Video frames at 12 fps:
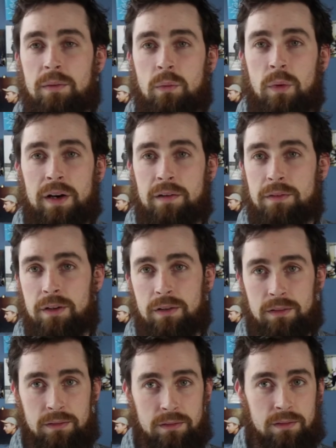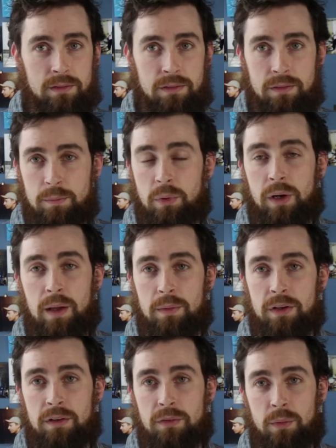whatever
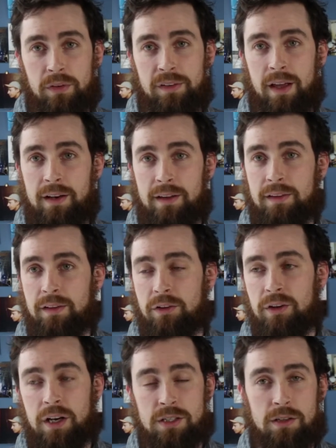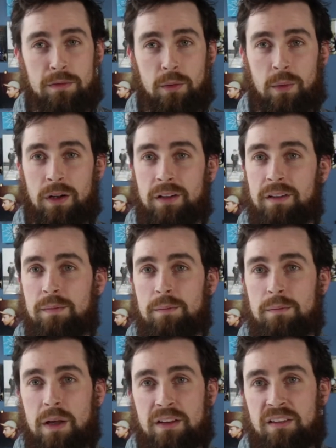parameters were set at the creation of the wallet,
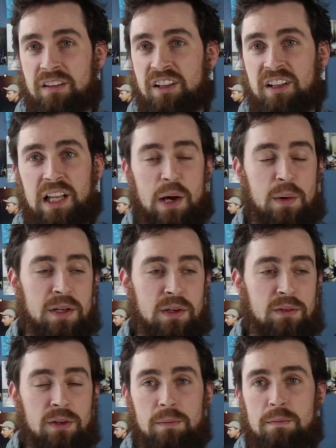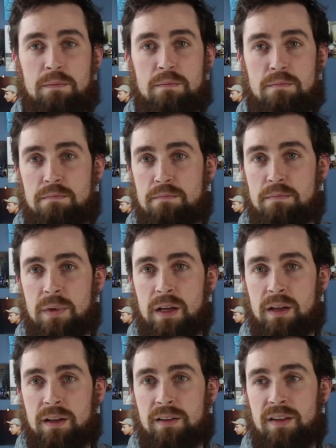basically allowing you to
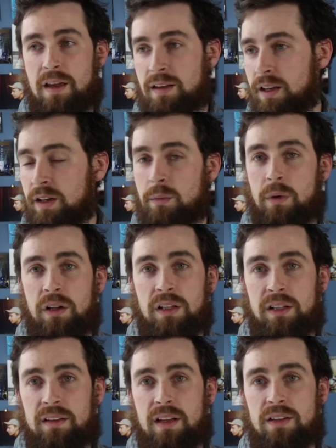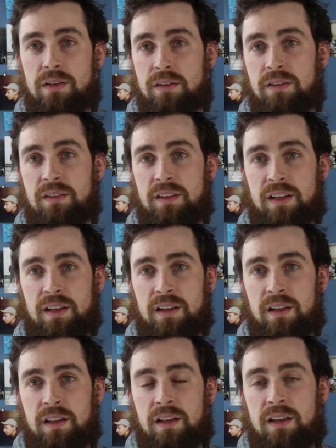take any wallet that you see
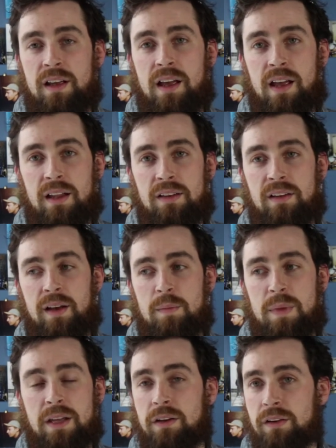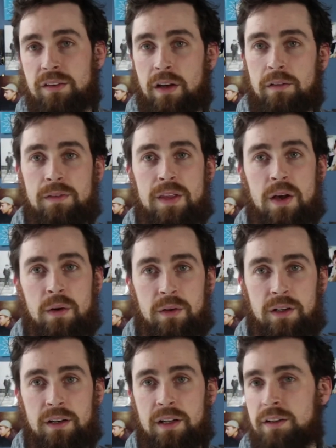and make yourself the
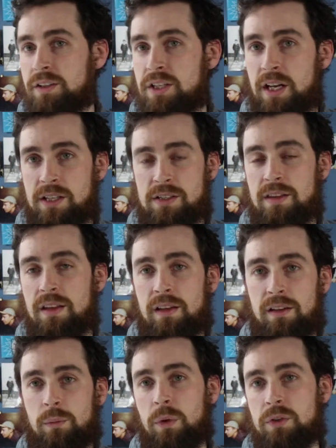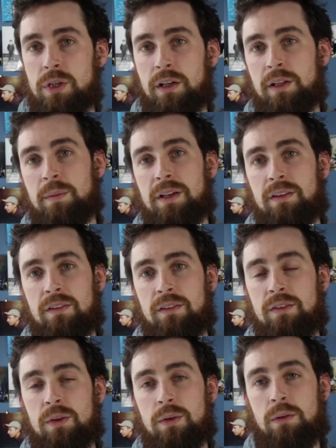owner and change the withdrawal limit
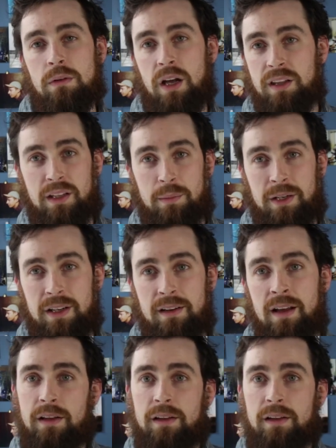to unlimited.